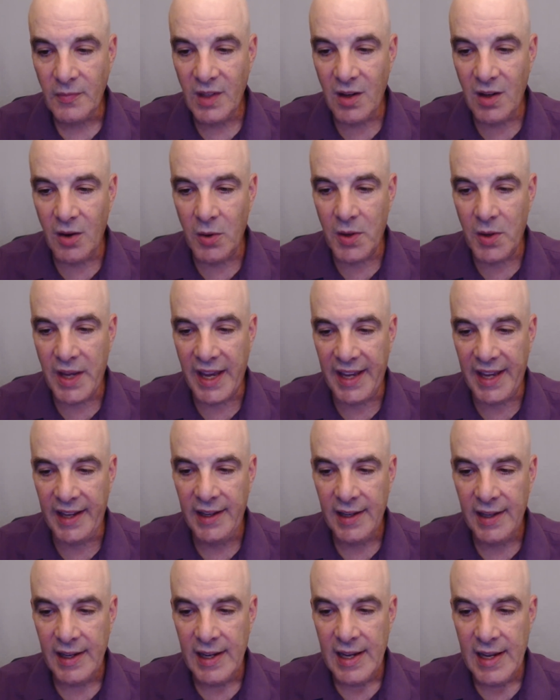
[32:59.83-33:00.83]
Okay,
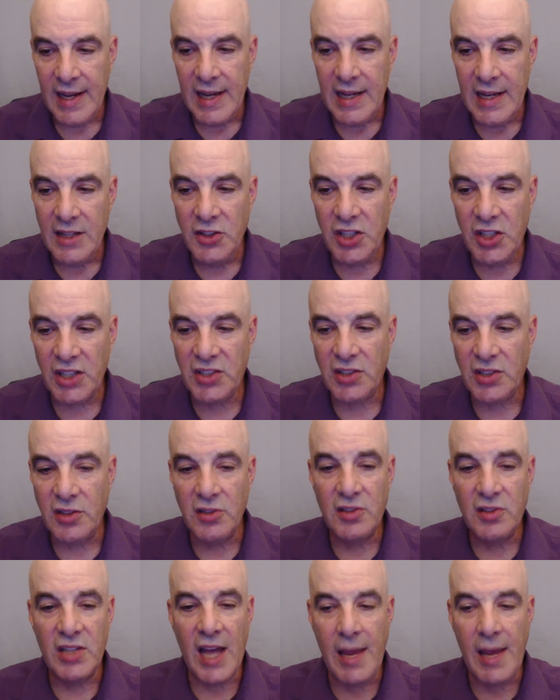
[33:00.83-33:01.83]
just
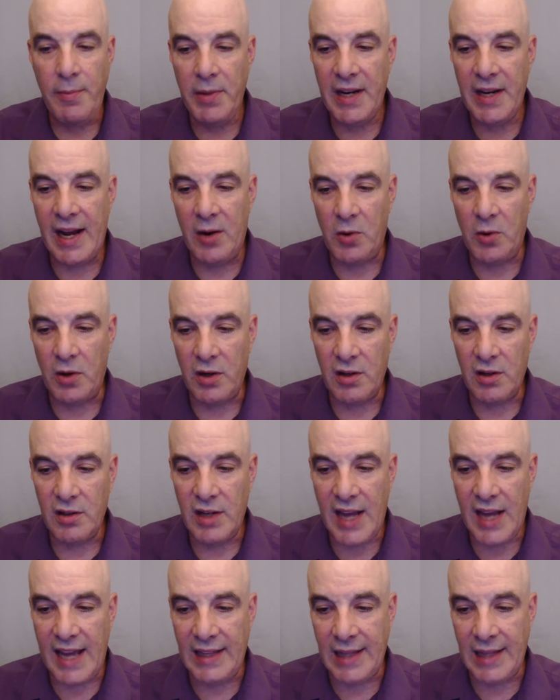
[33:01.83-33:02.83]
type it out
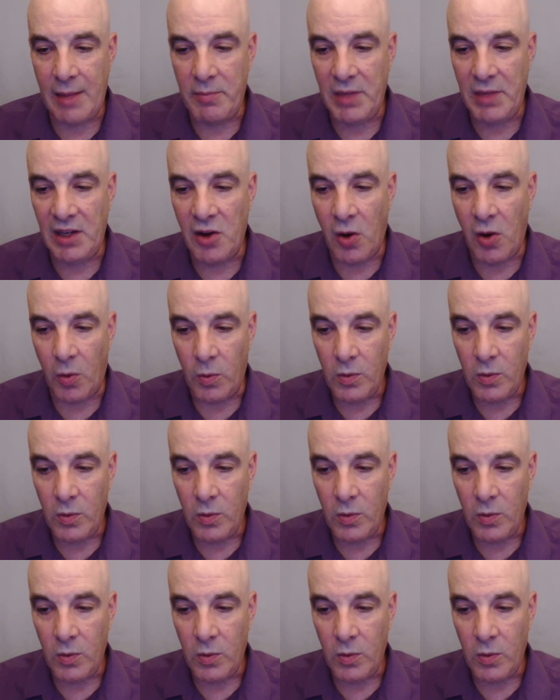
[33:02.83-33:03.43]
and let me know,